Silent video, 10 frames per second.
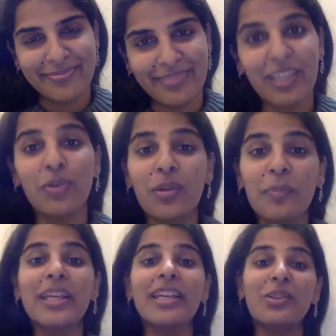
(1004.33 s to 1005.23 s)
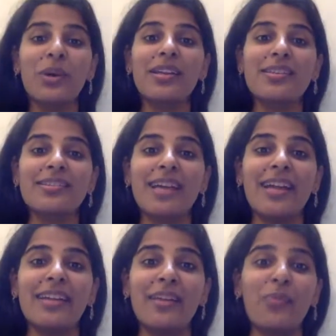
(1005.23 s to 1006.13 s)
And you will begin to
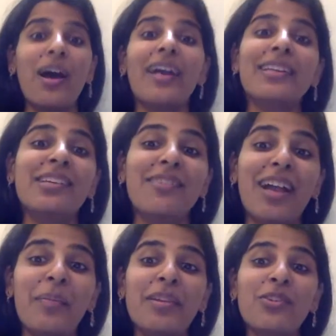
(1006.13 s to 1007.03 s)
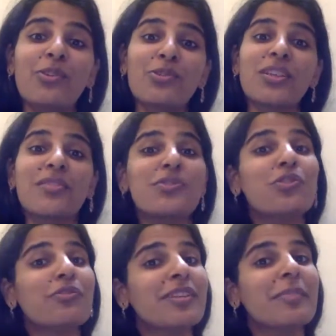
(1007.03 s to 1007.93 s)
understand that why the environment also gives
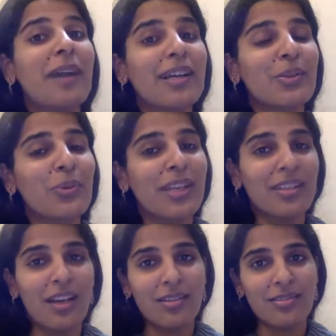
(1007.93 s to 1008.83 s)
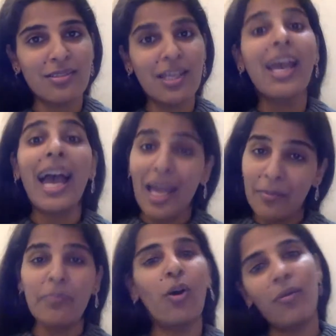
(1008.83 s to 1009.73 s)
you feedback the way it does.
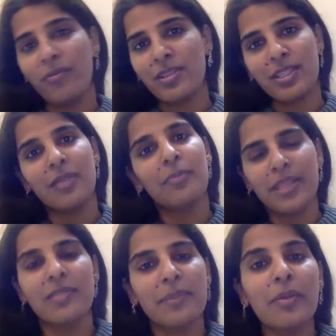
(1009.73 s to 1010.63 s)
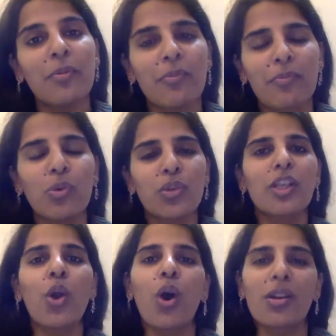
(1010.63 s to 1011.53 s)
And obviously, please be
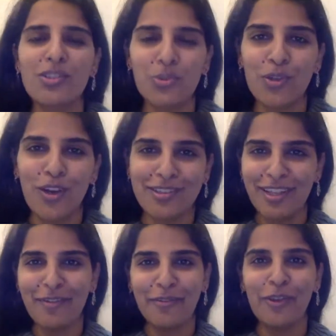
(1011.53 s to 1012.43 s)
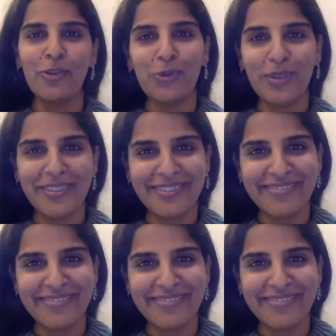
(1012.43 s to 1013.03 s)
brutally honest with yourself when you do it.